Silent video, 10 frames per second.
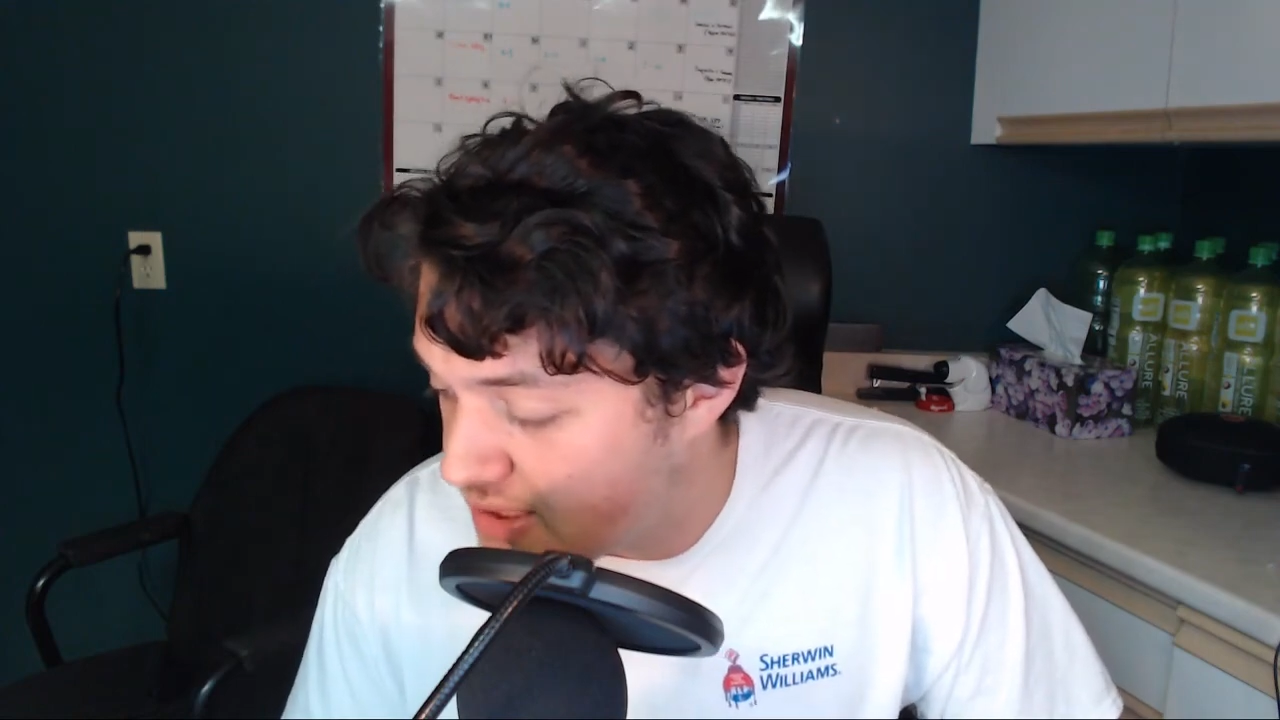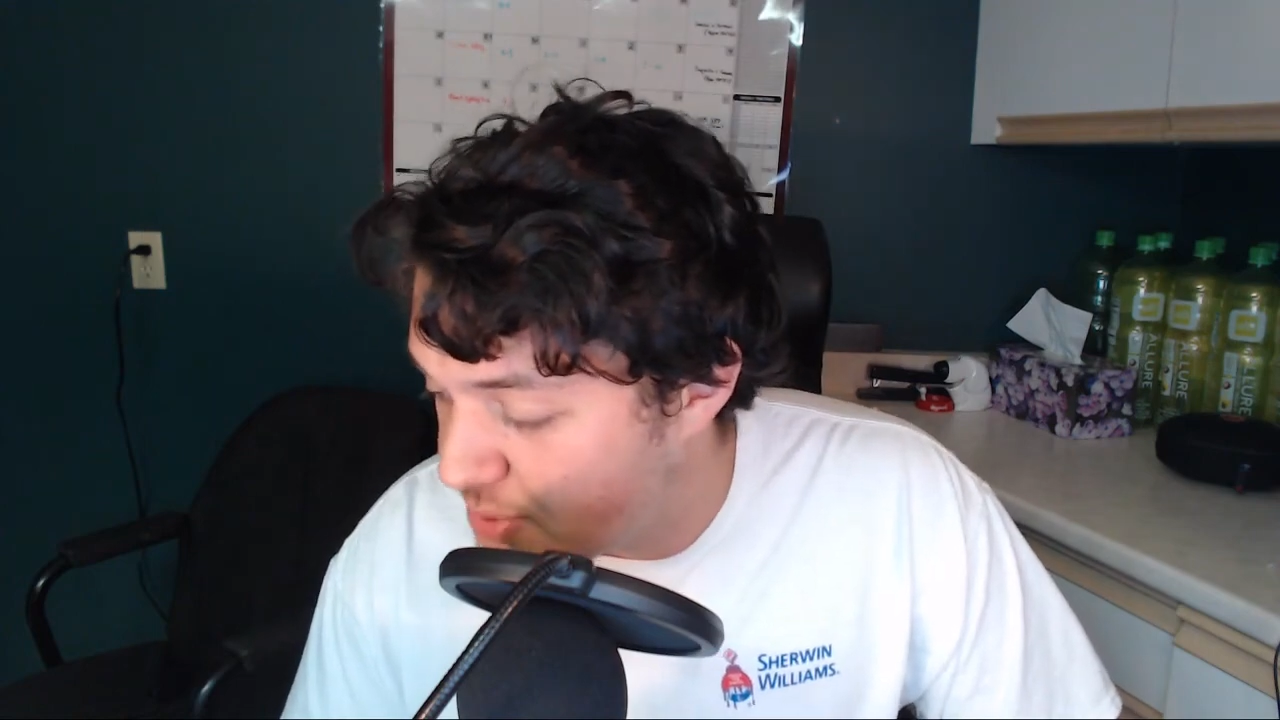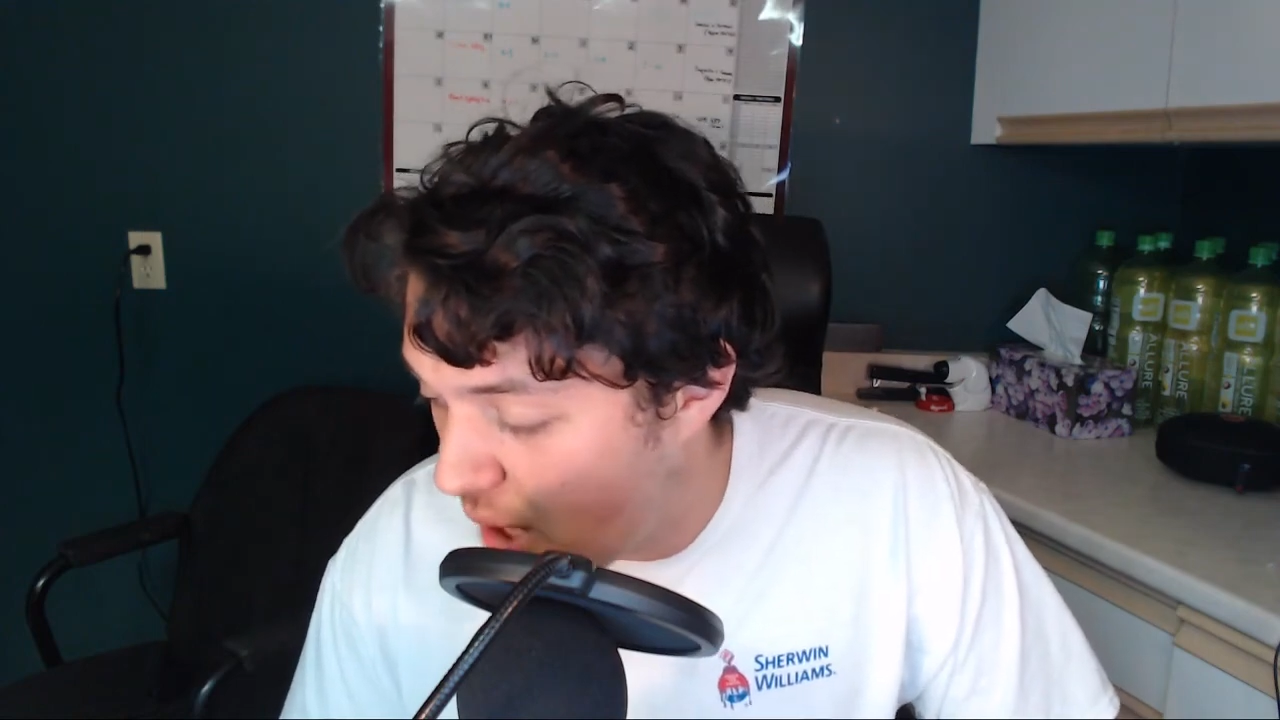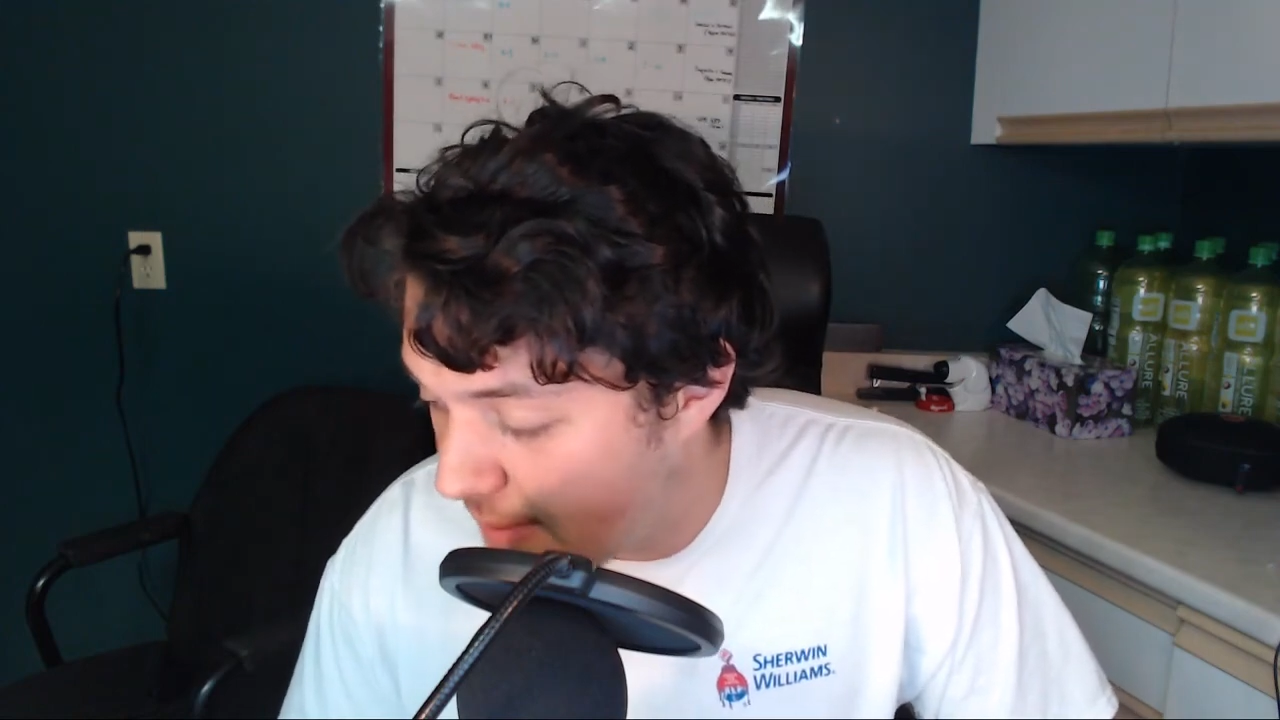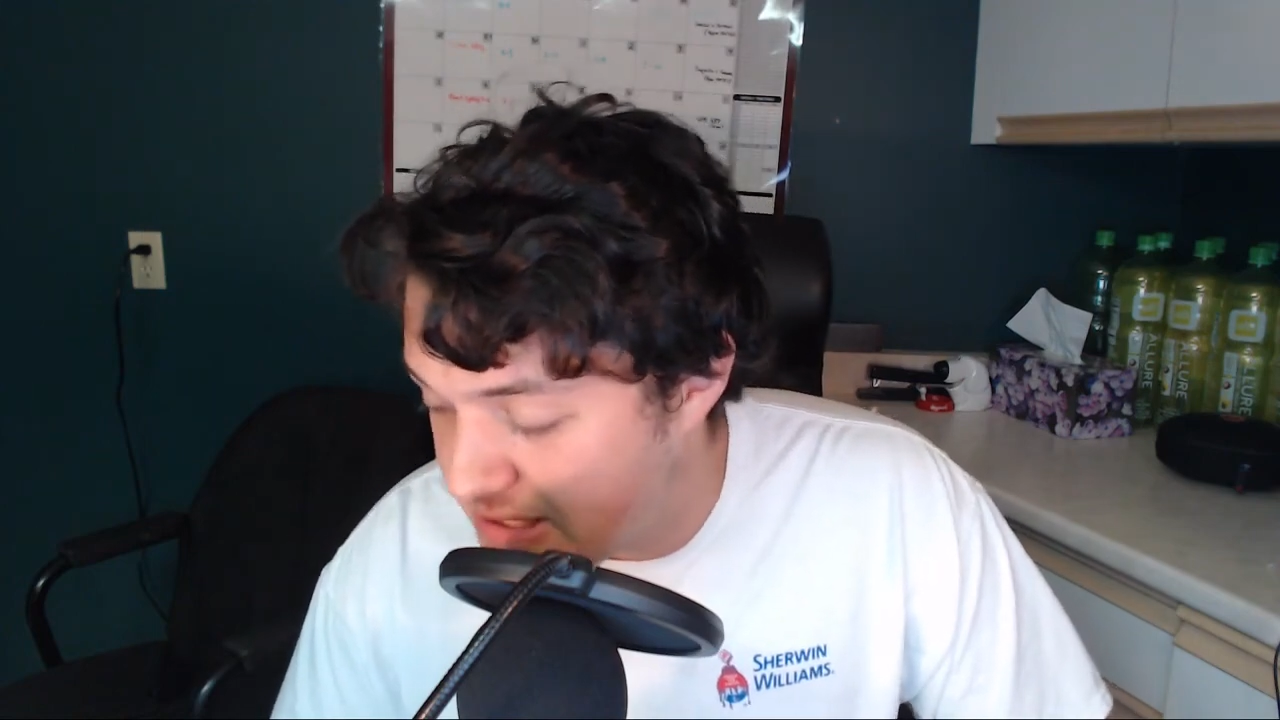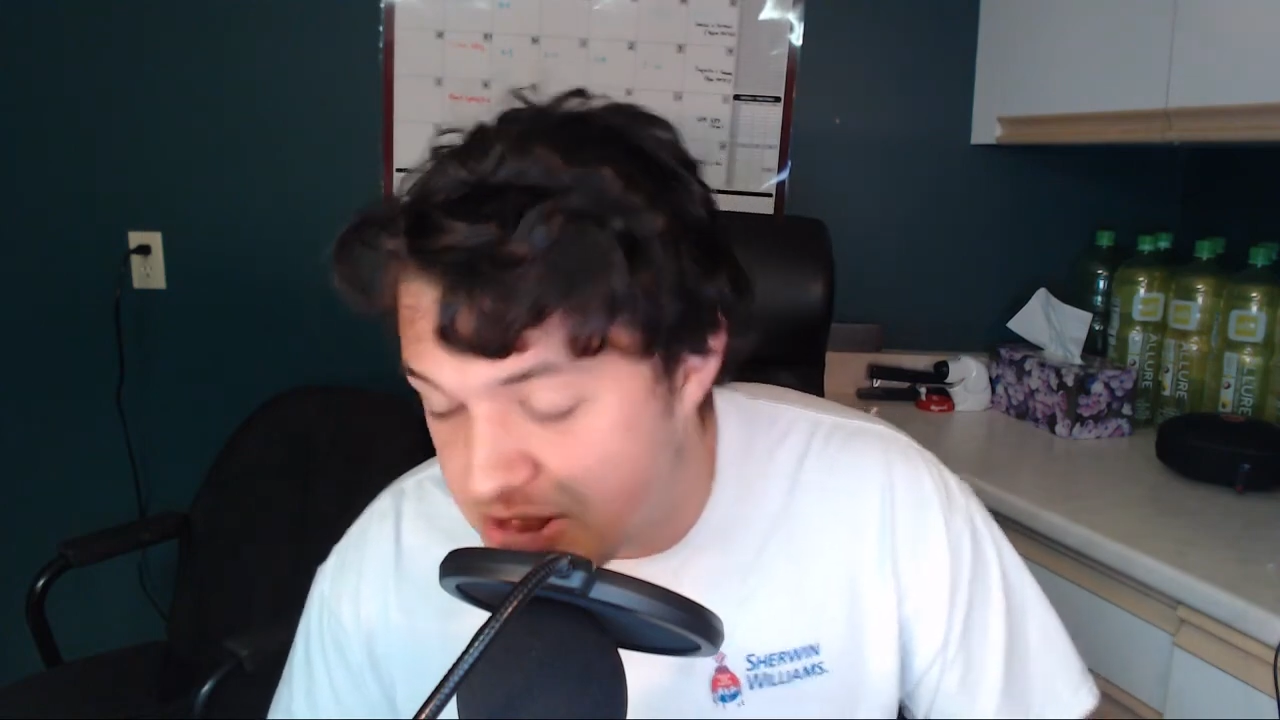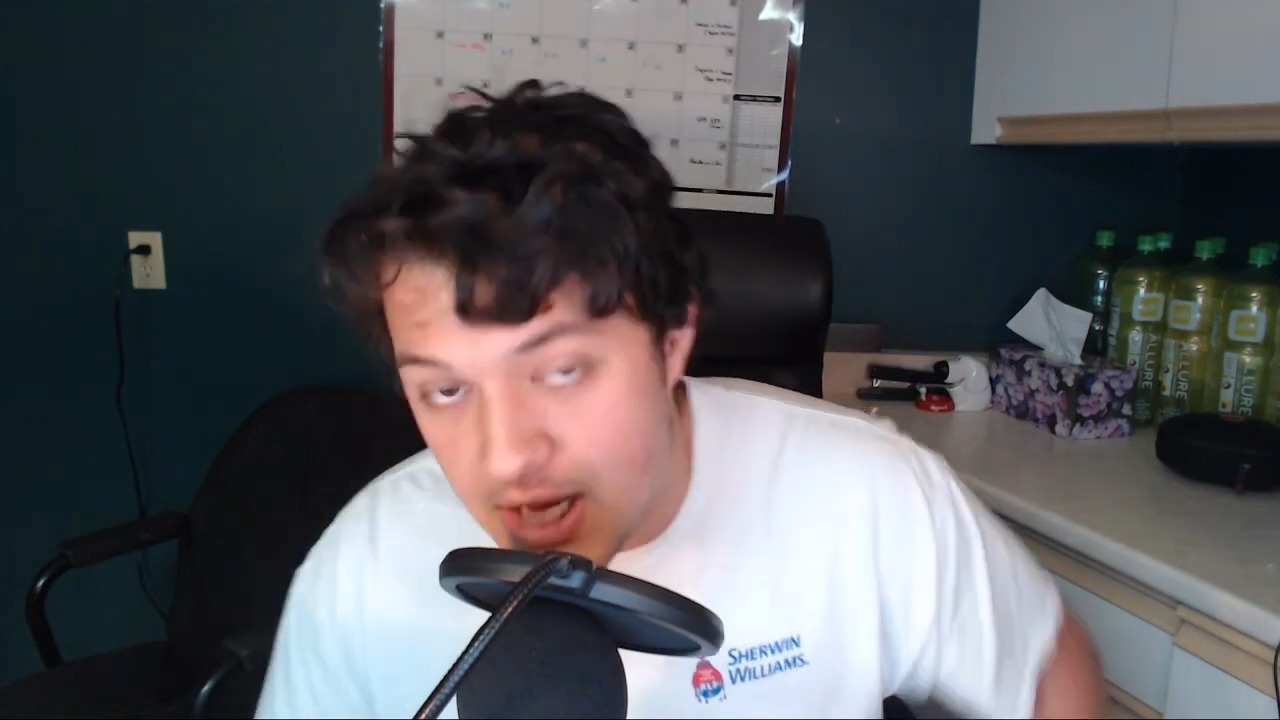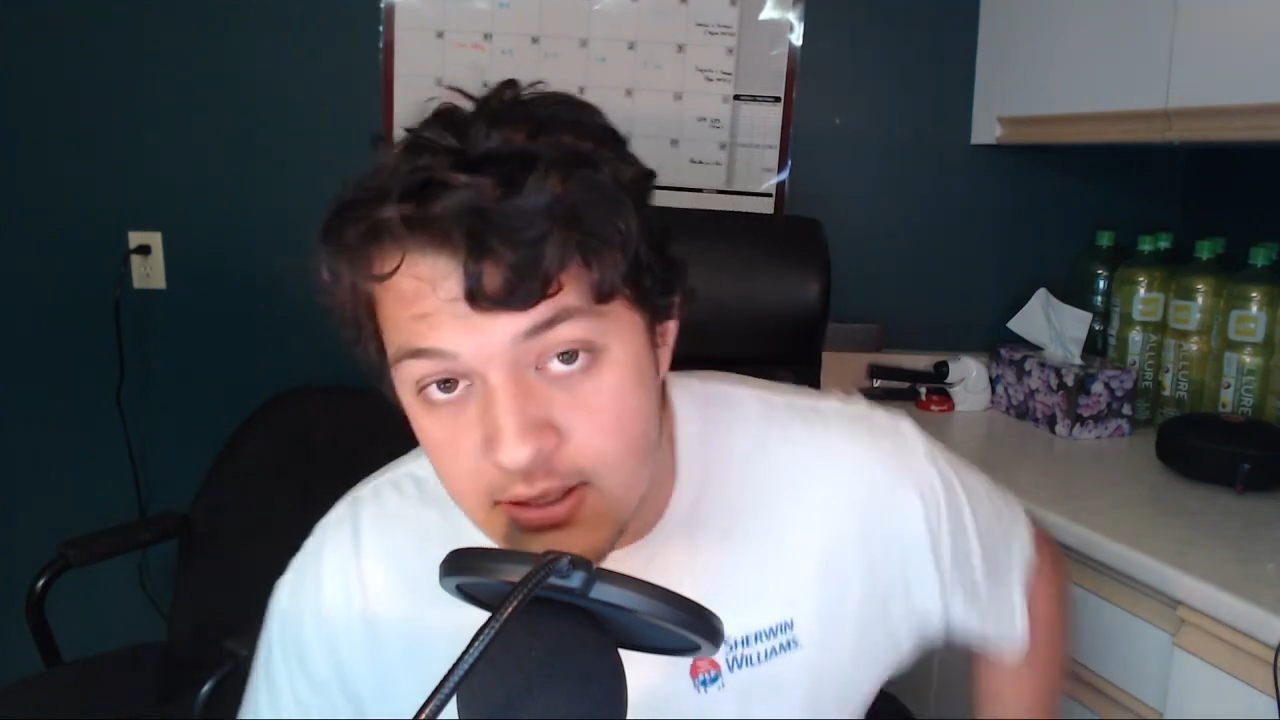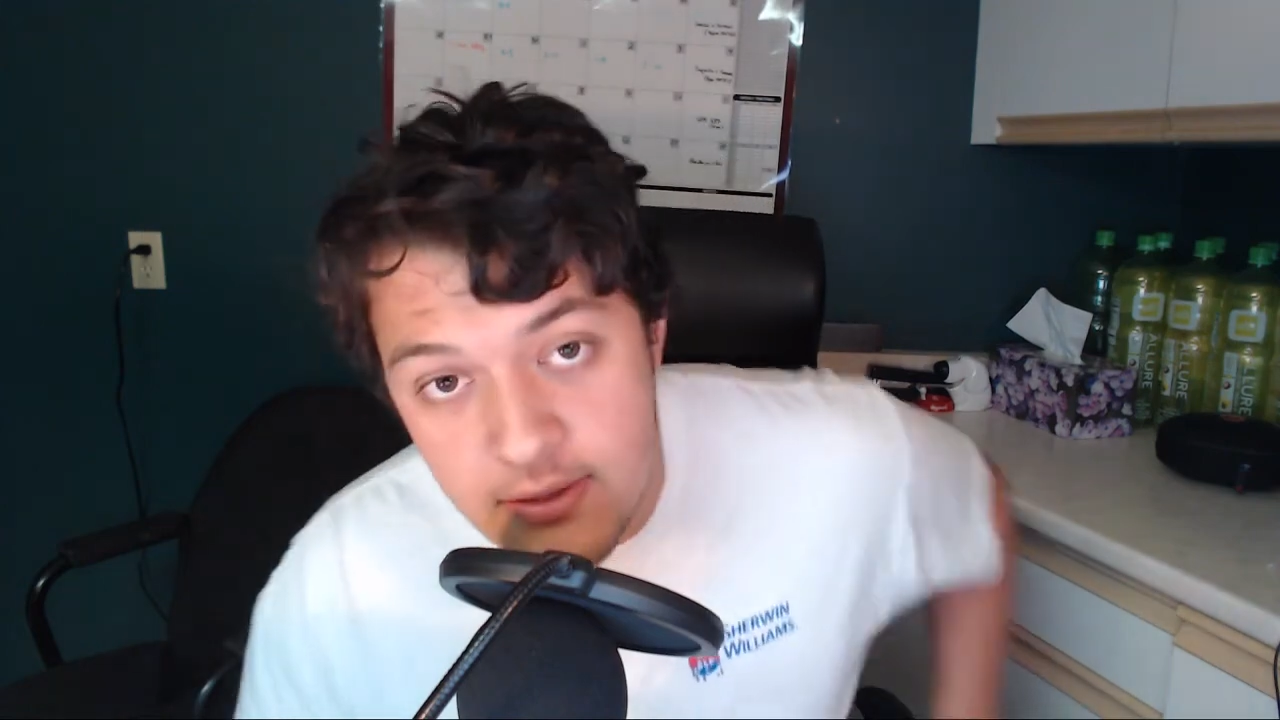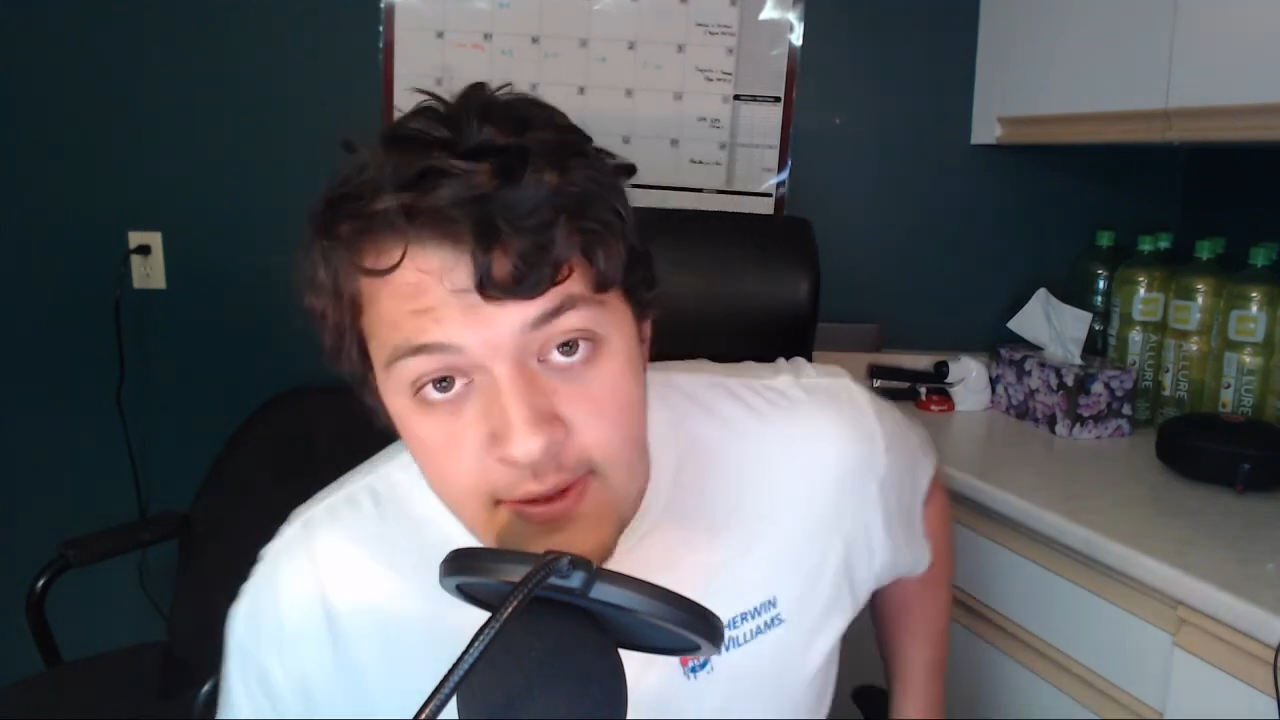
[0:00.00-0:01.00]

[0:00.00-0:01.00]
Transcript: subscribe to the channel.